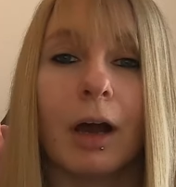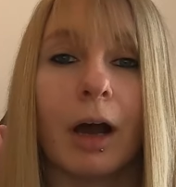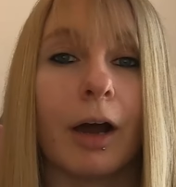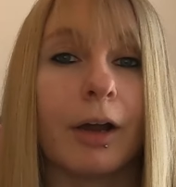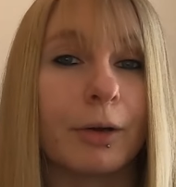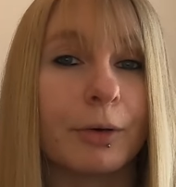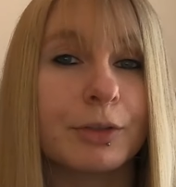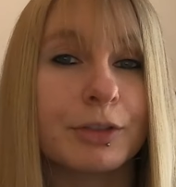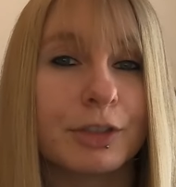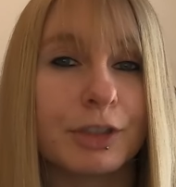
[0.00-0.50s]

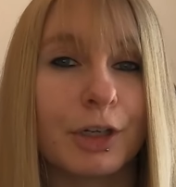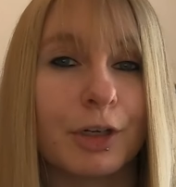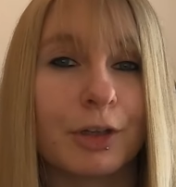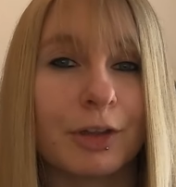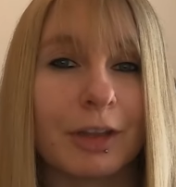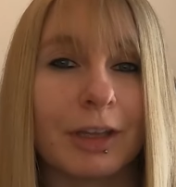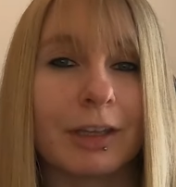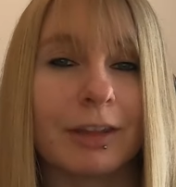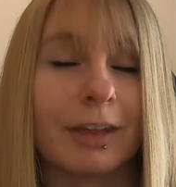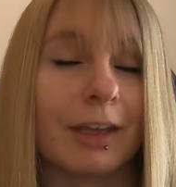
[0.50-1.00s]
I also
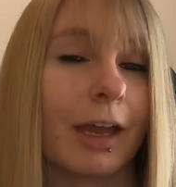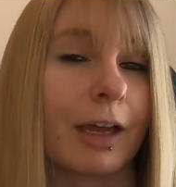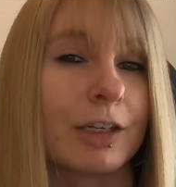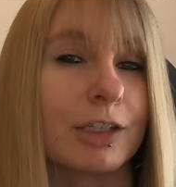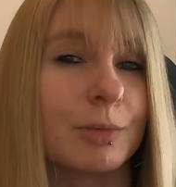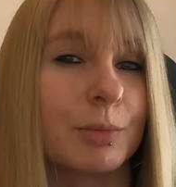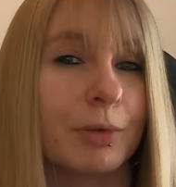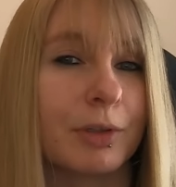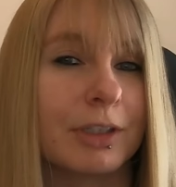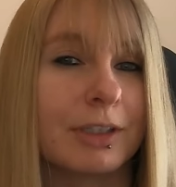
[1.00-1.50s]
don't think the
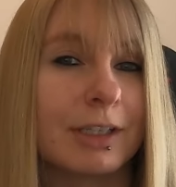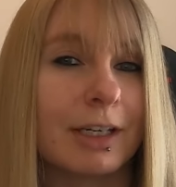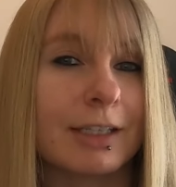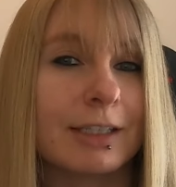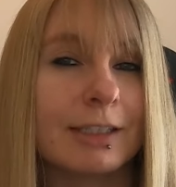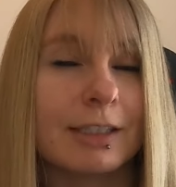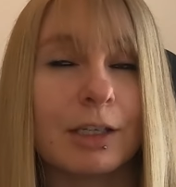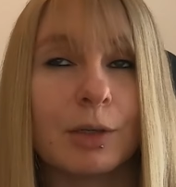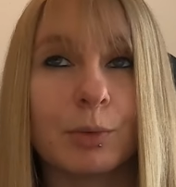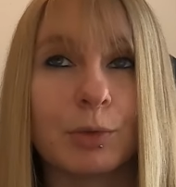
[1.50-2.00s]
antibody
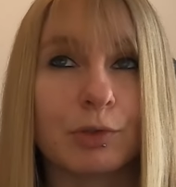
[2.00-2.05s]
testing